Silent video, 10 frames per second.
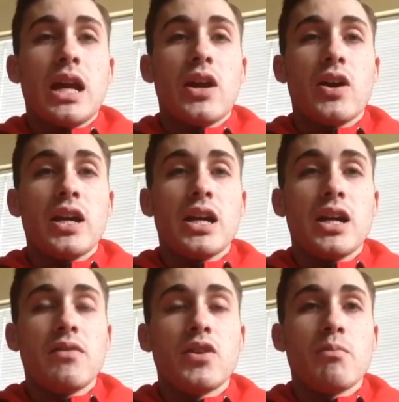area
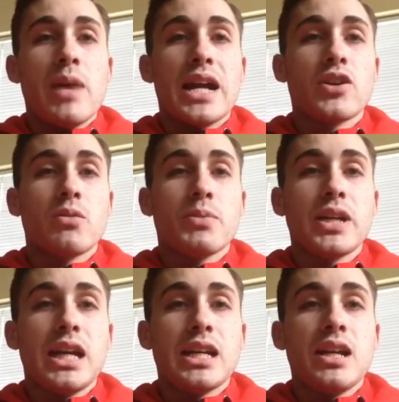of your macro
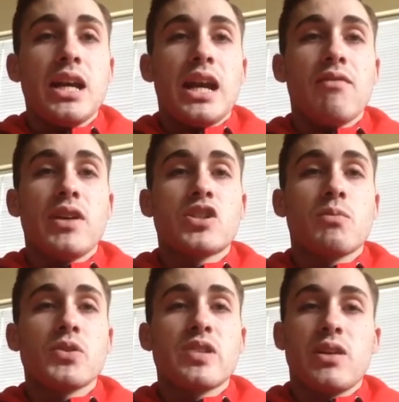plan, and
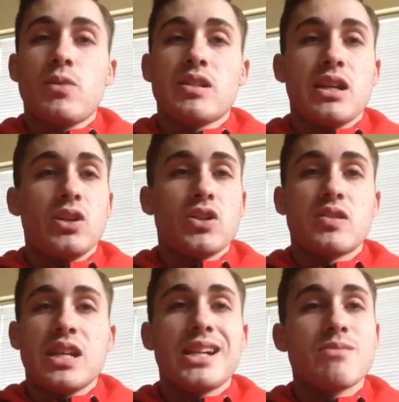vegetables there, we tell you
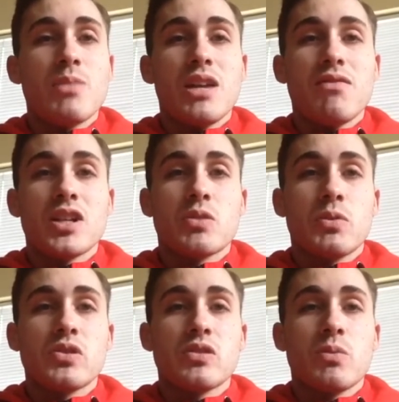just to eat as many
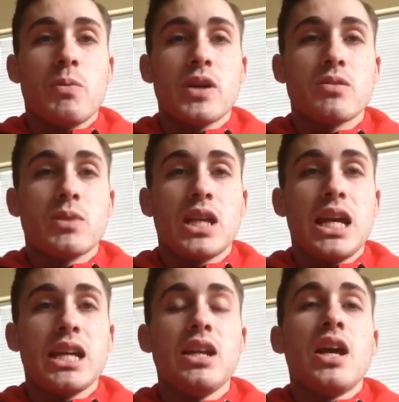vegetables as we possibly
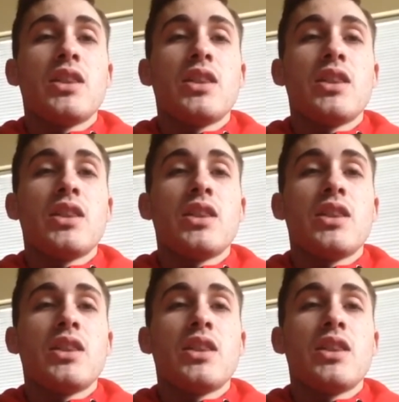can.